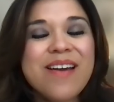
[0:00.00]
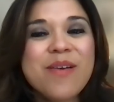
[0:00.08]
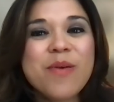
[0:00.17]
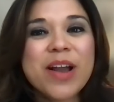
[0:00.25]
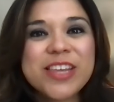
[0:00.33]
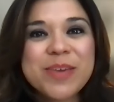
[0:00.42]

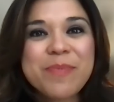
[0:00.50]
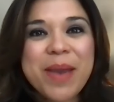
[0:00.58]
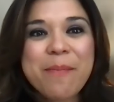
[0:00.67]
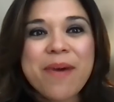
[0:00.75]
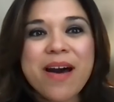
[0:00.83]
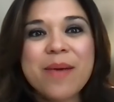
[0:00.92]
Watching my
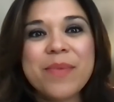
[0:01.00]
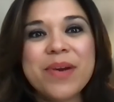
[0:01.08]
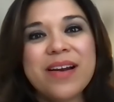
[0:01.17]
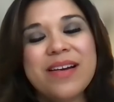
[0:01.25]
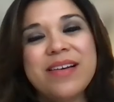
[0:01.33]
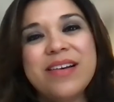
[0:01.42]
mom
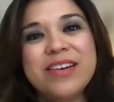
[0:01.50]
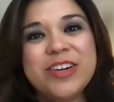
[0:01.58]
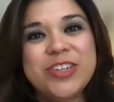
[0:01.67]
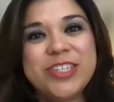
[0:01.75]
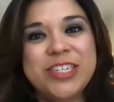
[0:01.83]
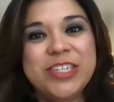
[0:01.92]
earn her
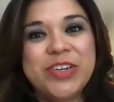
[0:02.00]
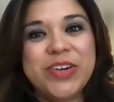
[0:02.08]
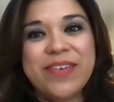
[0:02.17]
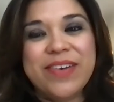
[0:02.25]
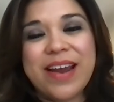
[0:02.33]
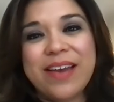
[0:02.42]
nursing
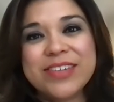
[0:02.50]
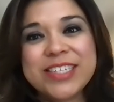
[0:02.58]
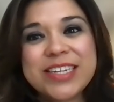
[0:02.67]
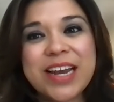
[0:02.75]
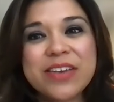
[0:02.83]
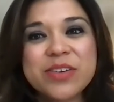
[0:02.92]
degree when I was
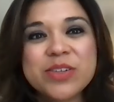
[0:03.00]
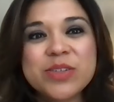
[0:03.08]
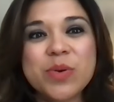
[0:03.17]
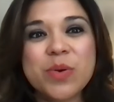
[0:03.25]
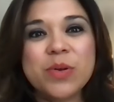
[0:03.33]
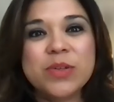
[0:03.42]
10 years
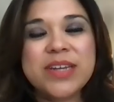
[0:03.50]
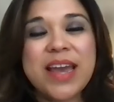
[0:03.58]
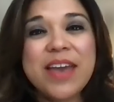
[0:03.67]
old